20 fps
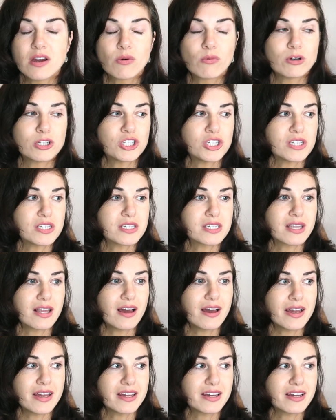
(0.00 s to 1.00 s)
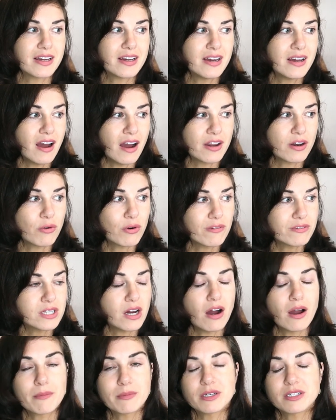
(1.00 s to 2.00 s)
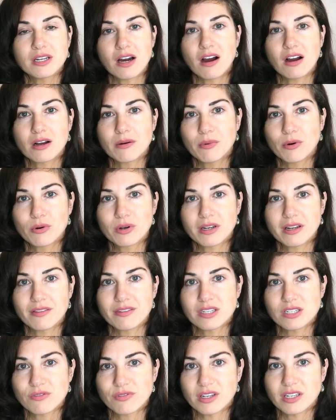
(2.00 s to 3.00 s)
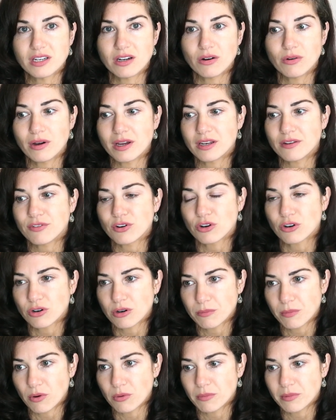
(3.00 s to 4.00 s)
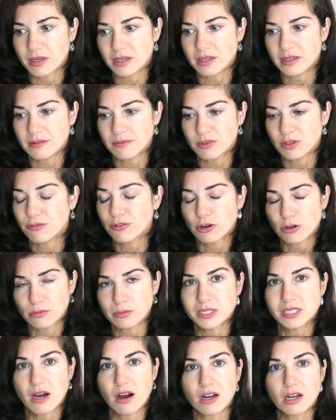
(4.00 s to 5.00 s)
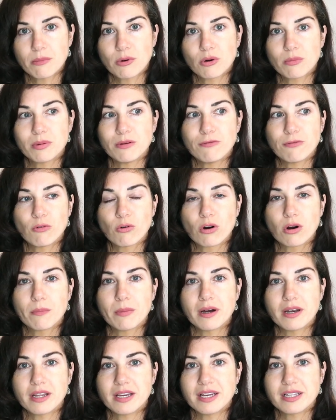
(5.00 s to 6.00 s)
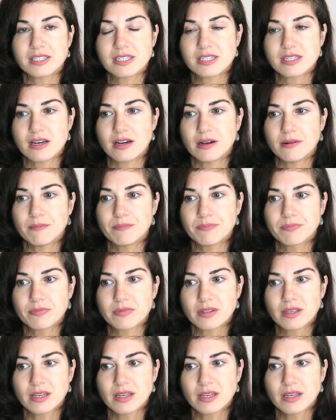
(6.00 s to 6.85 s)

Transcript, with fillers: which is like I don't have time to talk about it in this video and you've heard about me, you've heard me talk about it before, but it's, um,